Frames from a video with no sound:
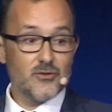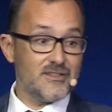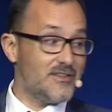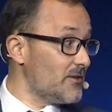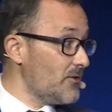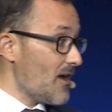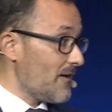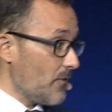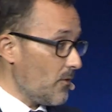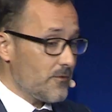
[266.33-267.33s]
is here you
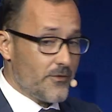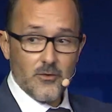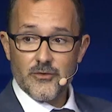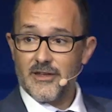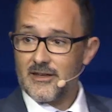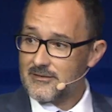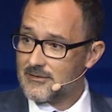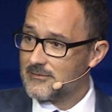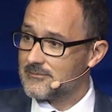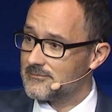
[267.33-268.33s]
have all of the context.
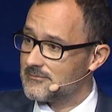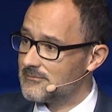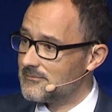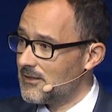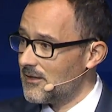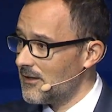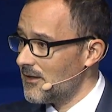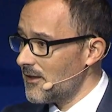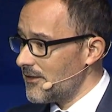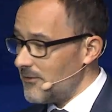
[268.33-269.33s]

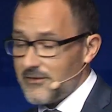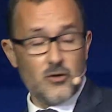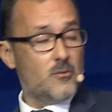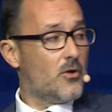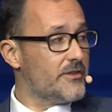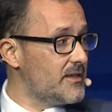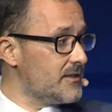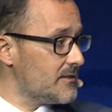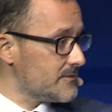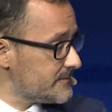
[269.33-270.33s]
There is no more
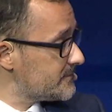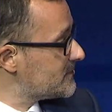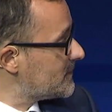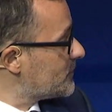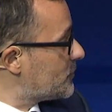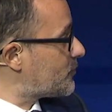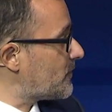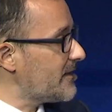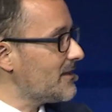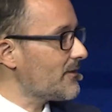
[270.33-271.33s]
need to
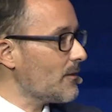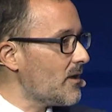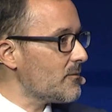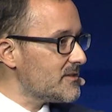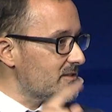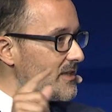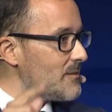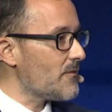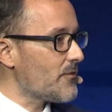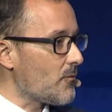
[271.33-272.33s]
provide everyone with the name
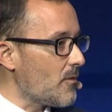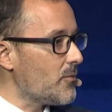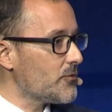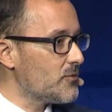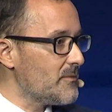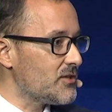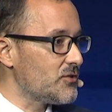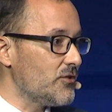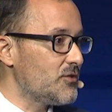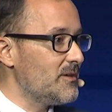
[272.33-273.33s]
of the robot to make sure
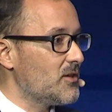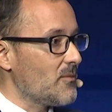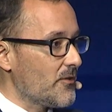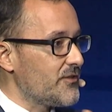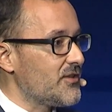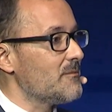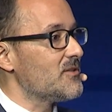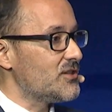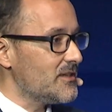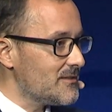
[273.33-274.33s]
you speak about the same
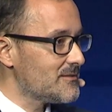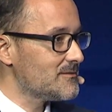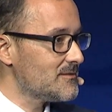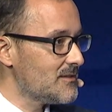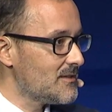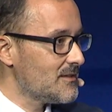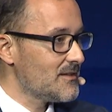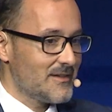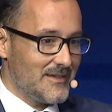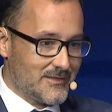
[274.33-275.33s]
machine.
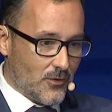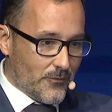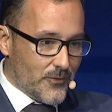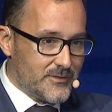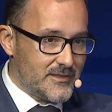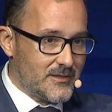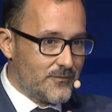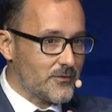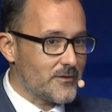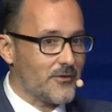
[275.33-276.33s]
It's obvious, it's in
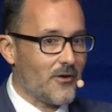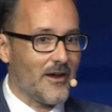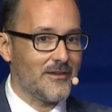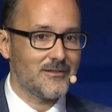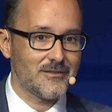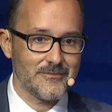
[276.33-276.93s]
front of your eyes.